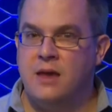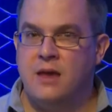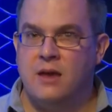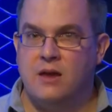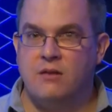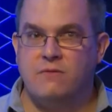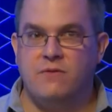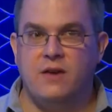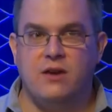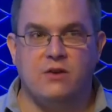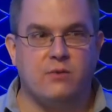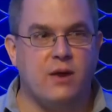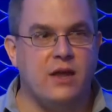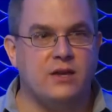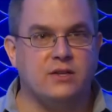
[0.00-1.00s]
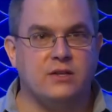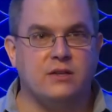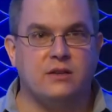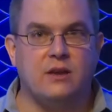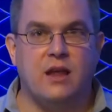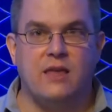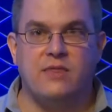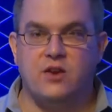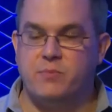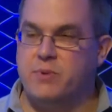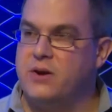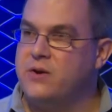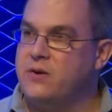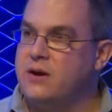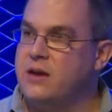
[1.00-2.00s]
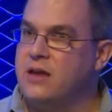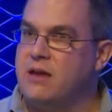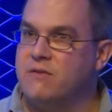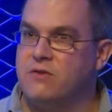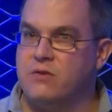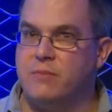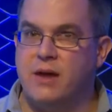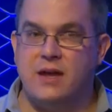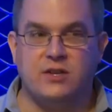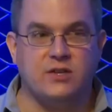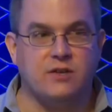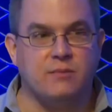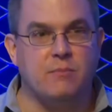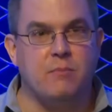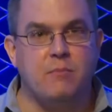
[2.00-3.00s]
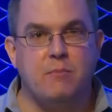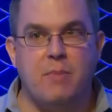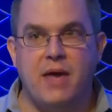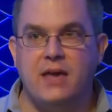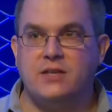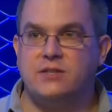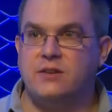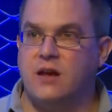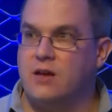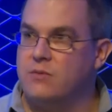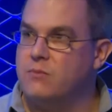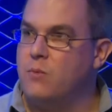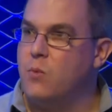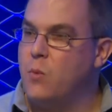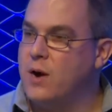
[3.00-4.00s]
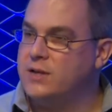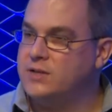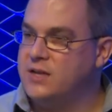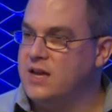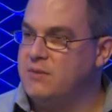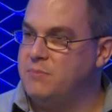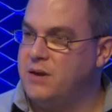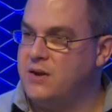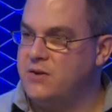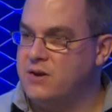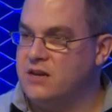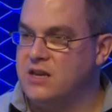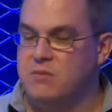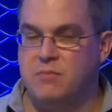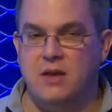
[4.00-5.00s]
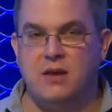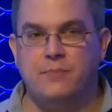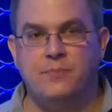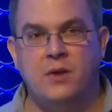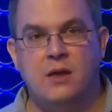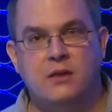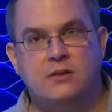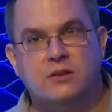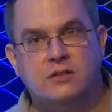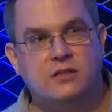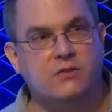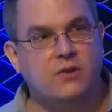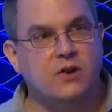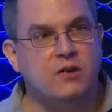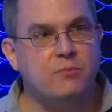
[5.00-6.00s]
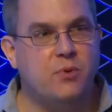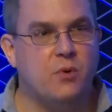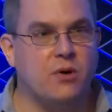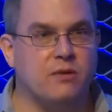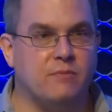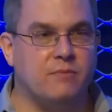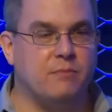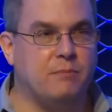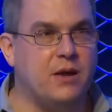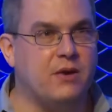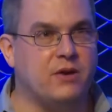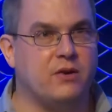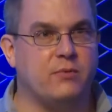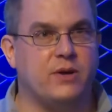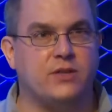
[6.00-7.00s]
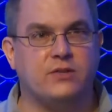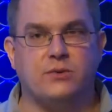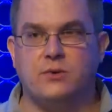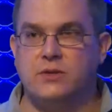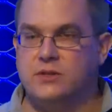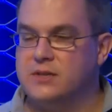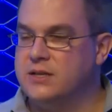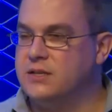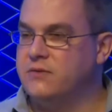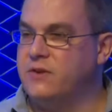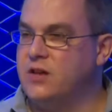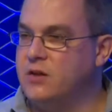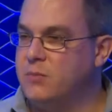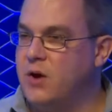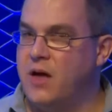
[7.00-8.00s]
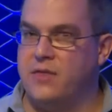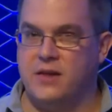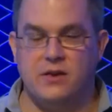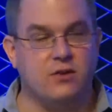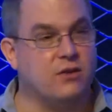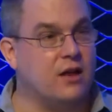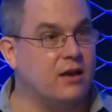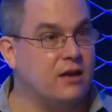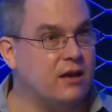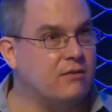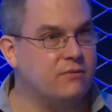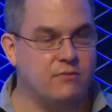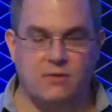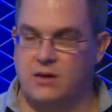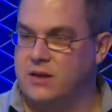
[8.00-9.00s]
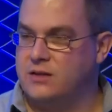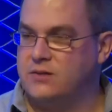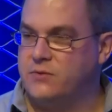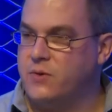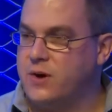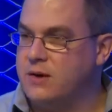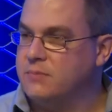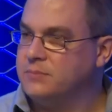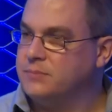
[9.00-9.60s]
configuration and their peering information based on what's in PeeringDB. So it's a very important peering resource that's available on the internet, and that's free.